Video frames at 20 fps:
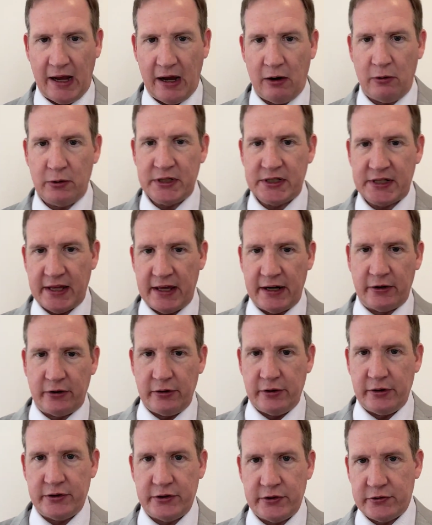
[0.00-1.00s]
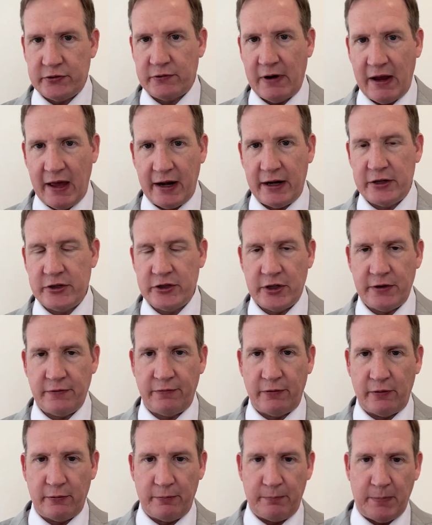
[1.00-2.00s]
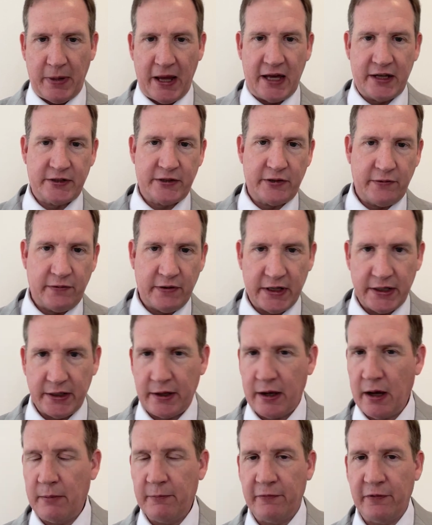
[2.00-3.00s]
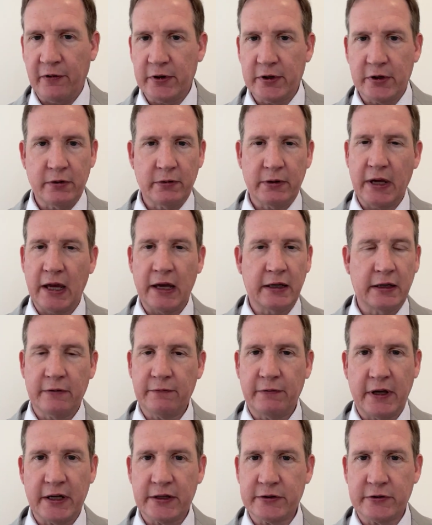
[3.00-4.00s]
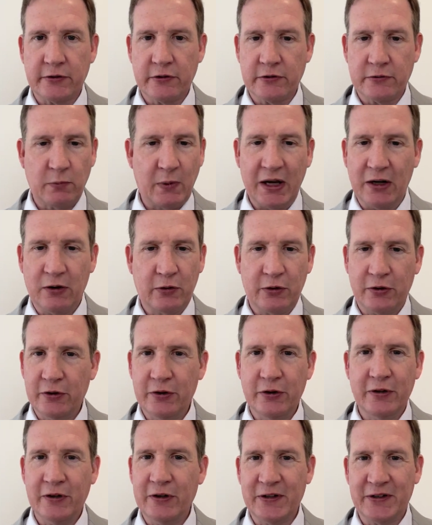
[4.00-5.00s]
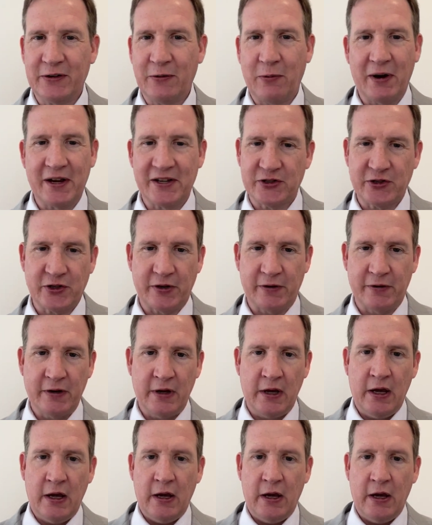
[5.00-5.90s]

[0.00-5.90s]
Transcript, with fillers: How is that a good strategy for passive income for UK investors? Well, good question.